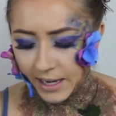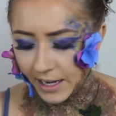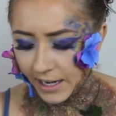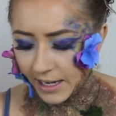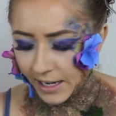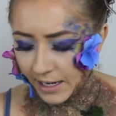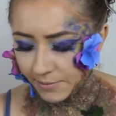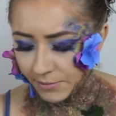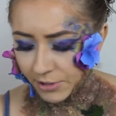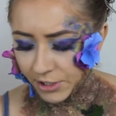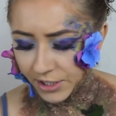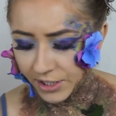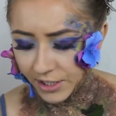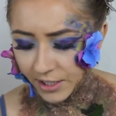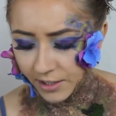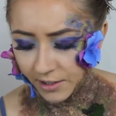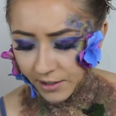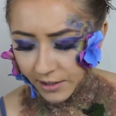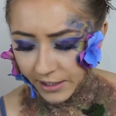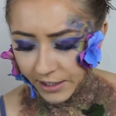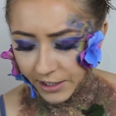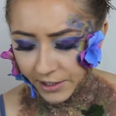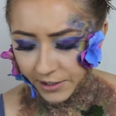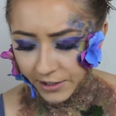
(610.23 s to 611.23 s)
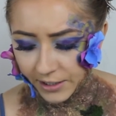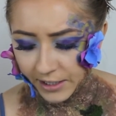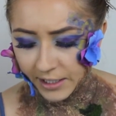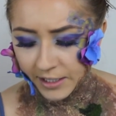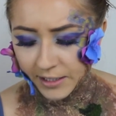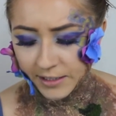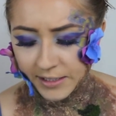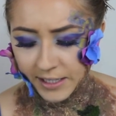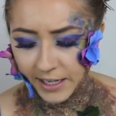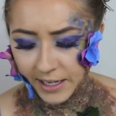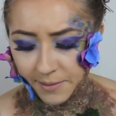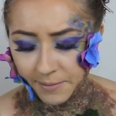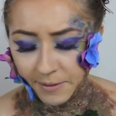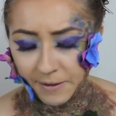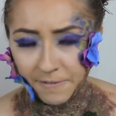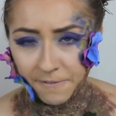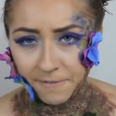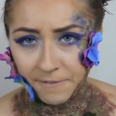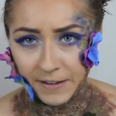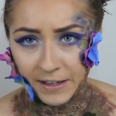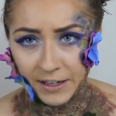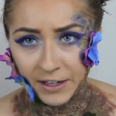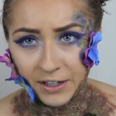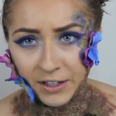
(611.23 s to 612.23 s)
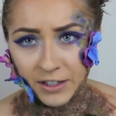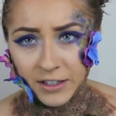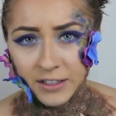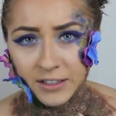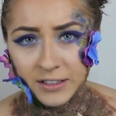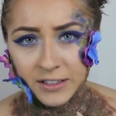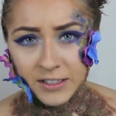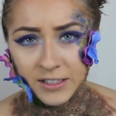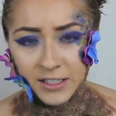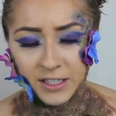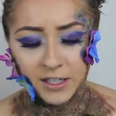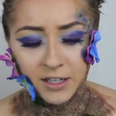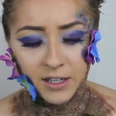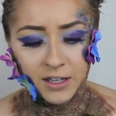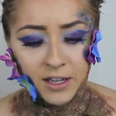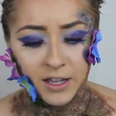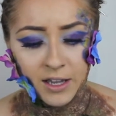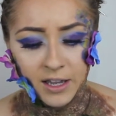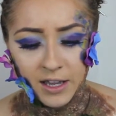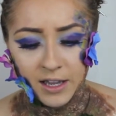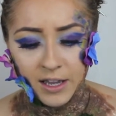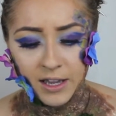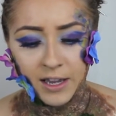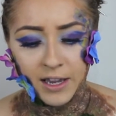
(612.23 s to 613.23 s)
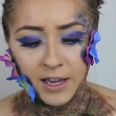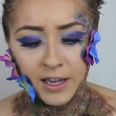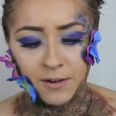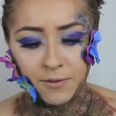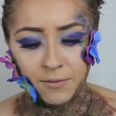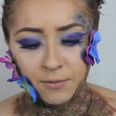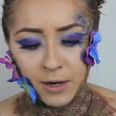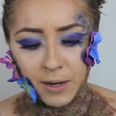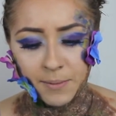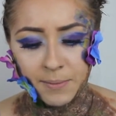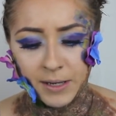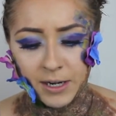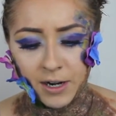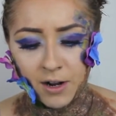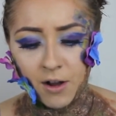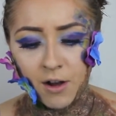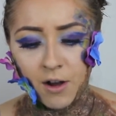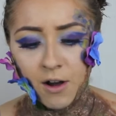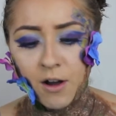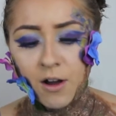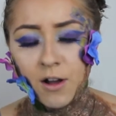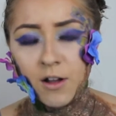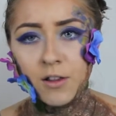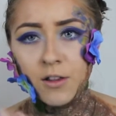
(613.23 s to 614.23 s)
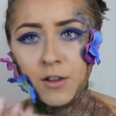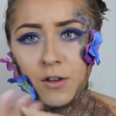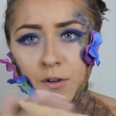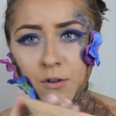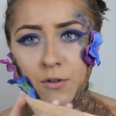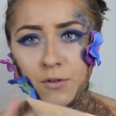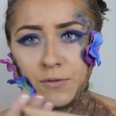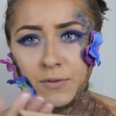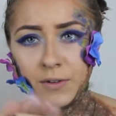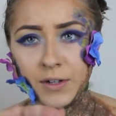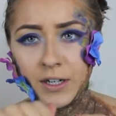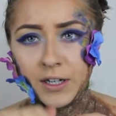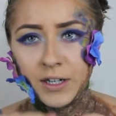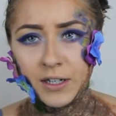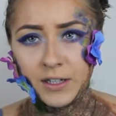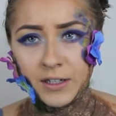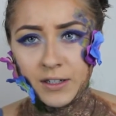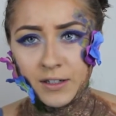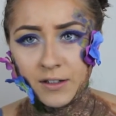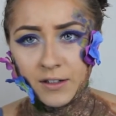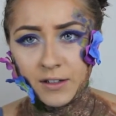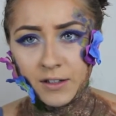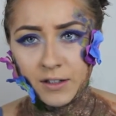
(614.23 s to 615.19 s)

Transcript: and I'm just going to literally take my fingers and rub it all over